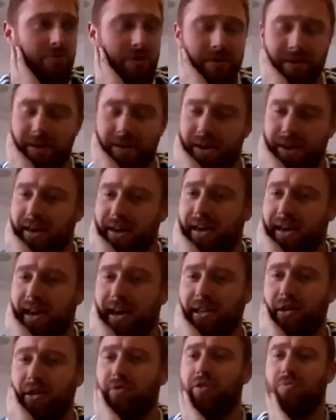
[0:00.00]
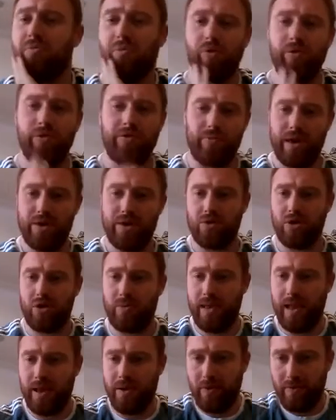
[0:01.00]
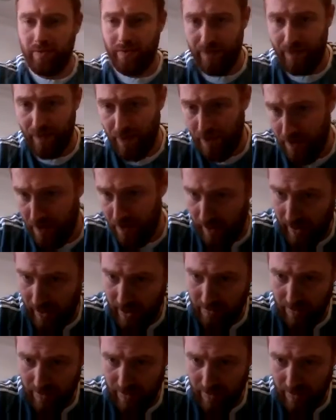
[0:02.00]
But I know there's more information coming out on Thursday,